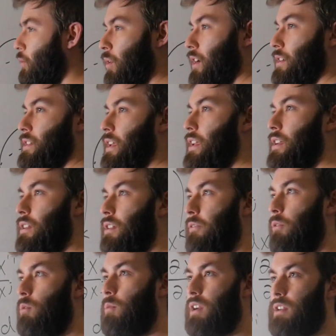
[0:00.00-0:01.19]
we want
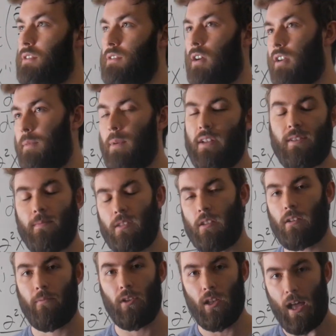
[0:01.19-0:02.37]
to talk about something
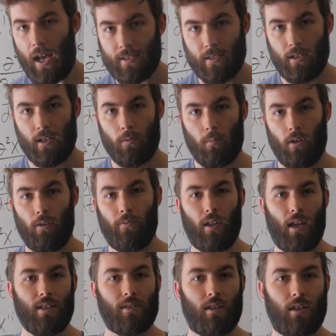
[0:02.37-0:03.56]
like a velocity, well, a
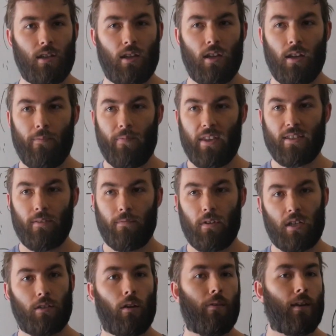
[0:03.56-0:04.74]
velocity is a
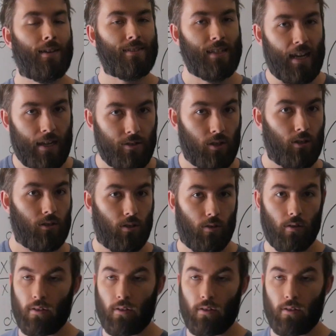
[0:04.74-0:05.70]
vector that is tangent to